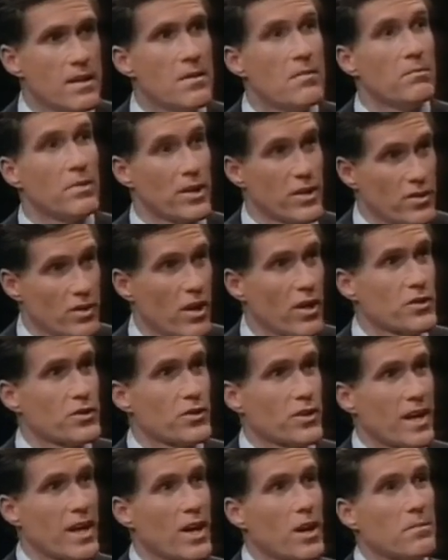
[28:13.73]
but it's also
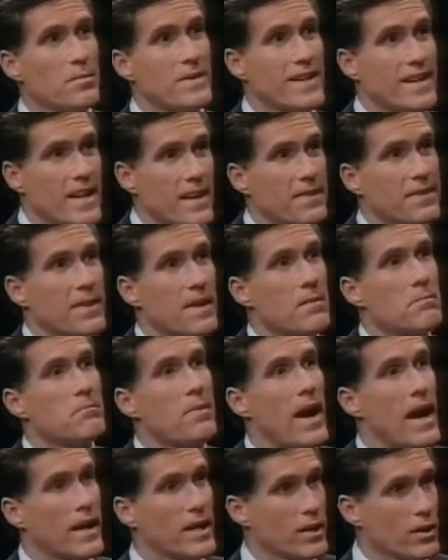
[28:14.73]
to help get them
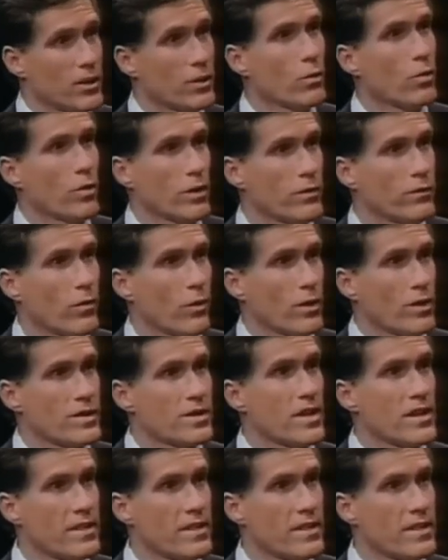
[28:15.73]
back into the workforce.